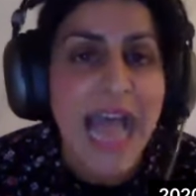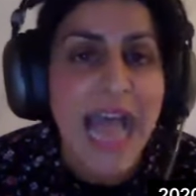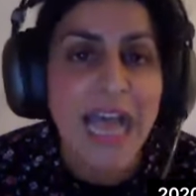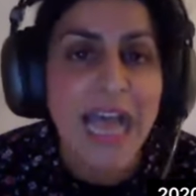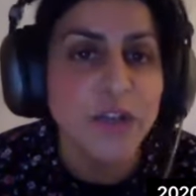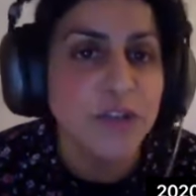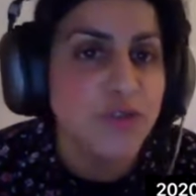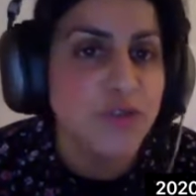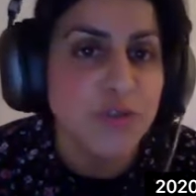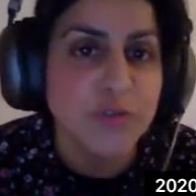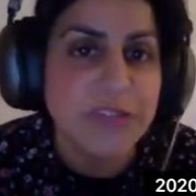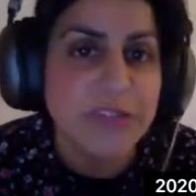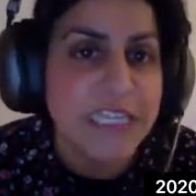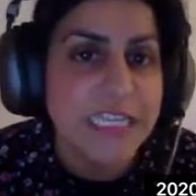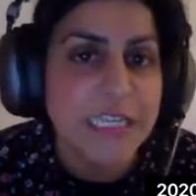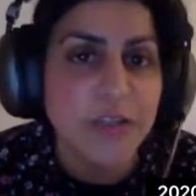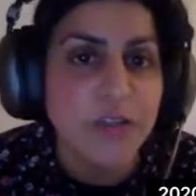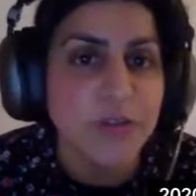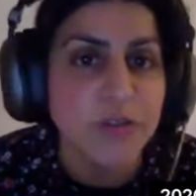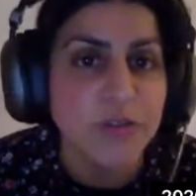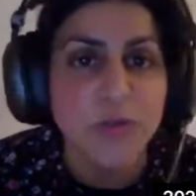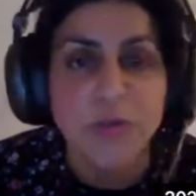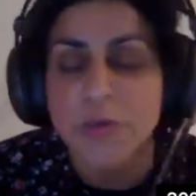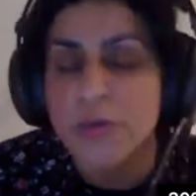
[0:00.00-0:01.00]
andrew
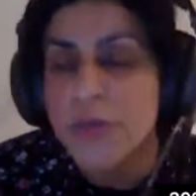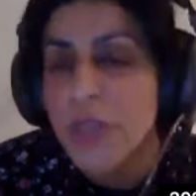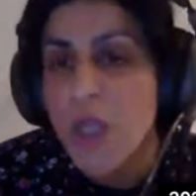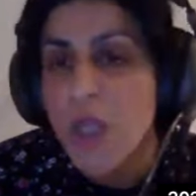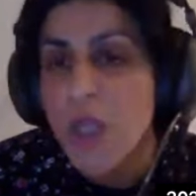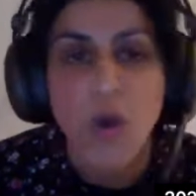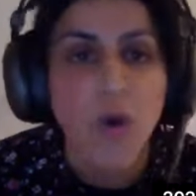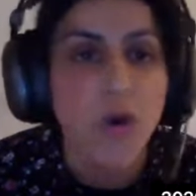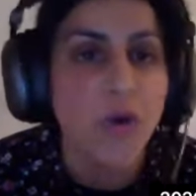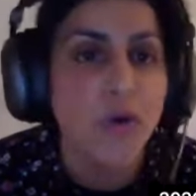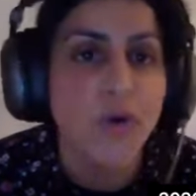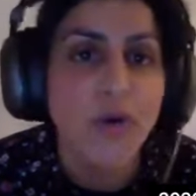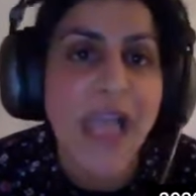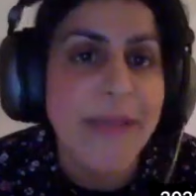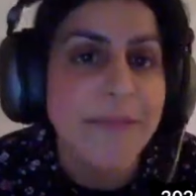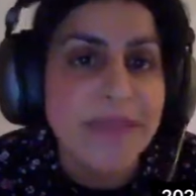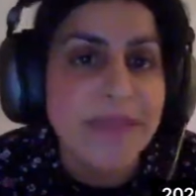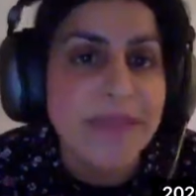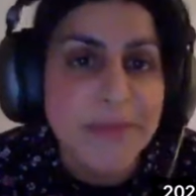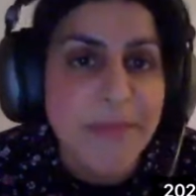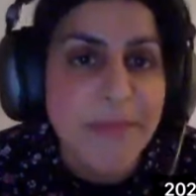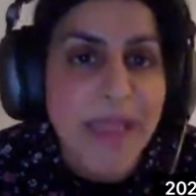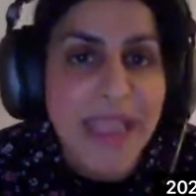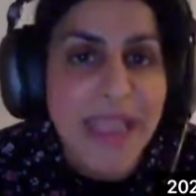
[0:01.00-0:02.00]
neil or
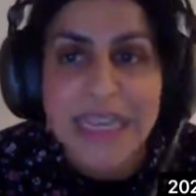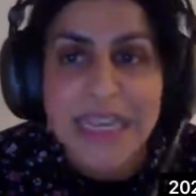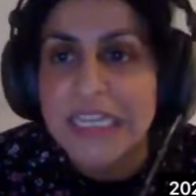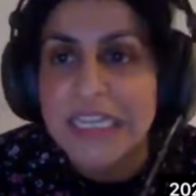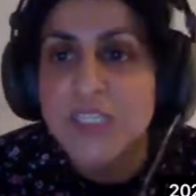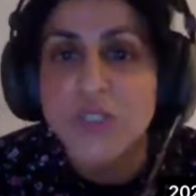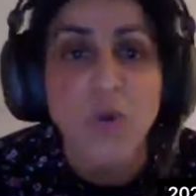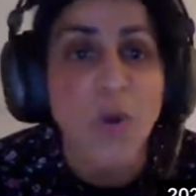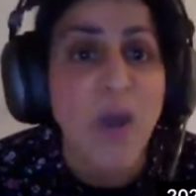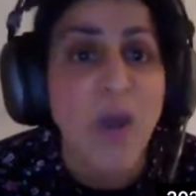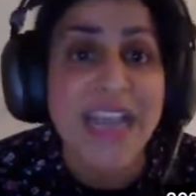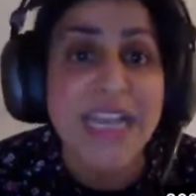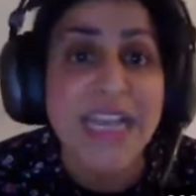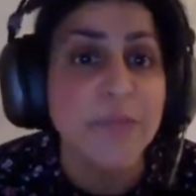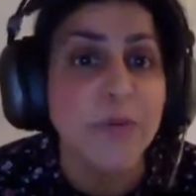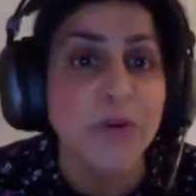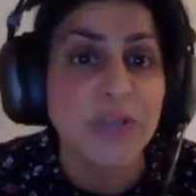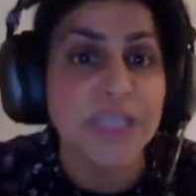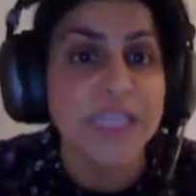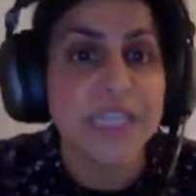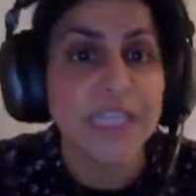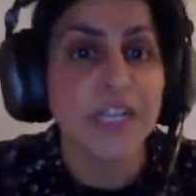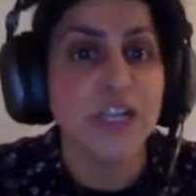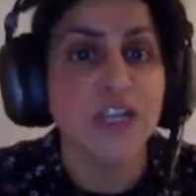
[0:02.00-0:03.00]
emily maitlis or
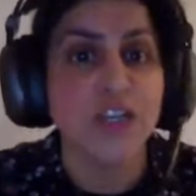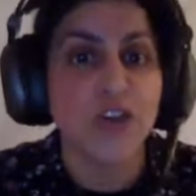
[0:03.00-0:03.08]
anybody